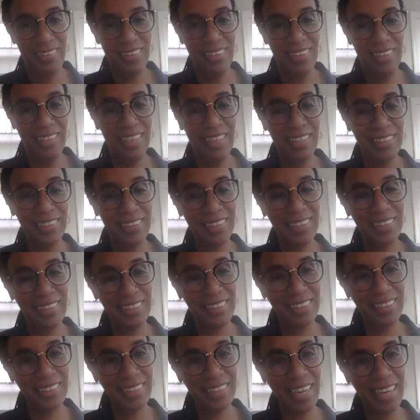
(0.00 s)

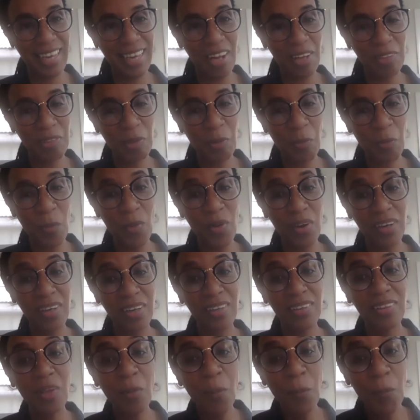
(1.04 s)
to take out the
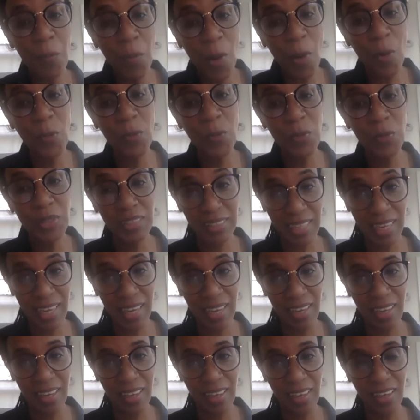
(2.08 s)
water, the boat will sink.